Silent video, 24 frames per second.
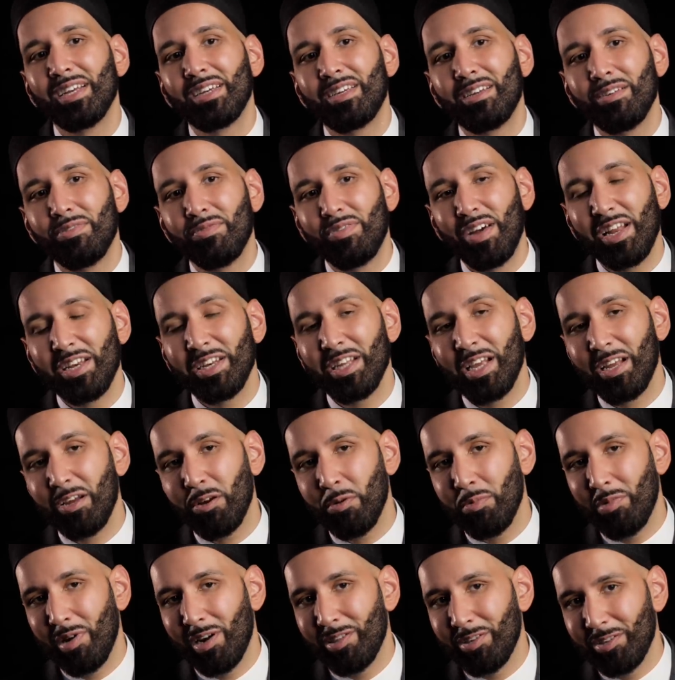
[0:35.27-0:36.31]
defending
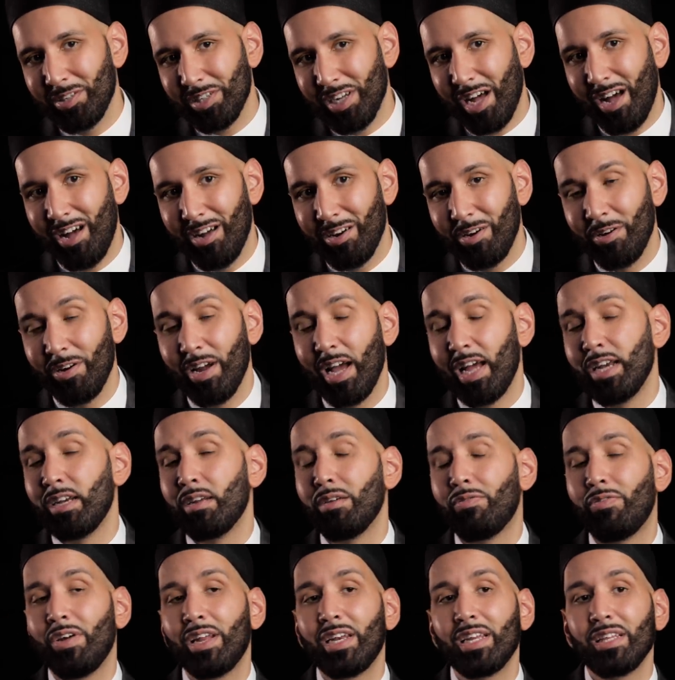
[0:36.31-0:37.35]
your brother's honor and
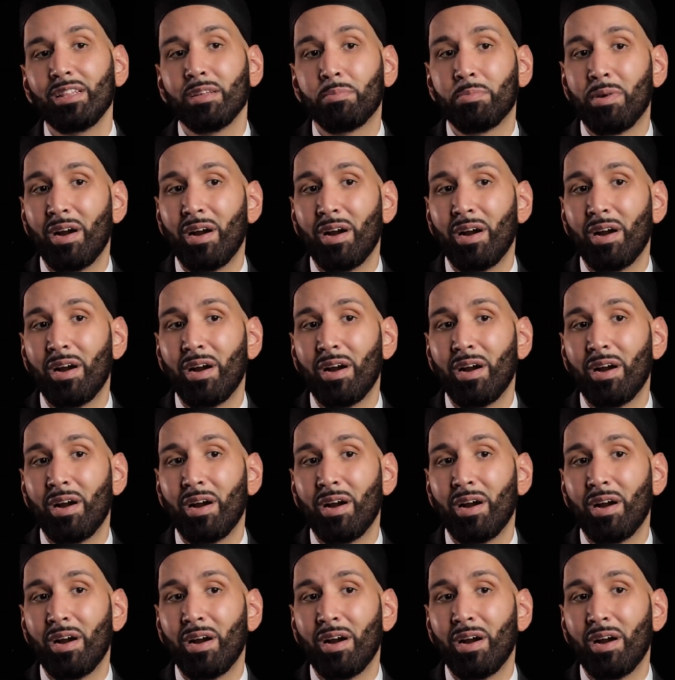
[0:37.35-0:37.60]
defending the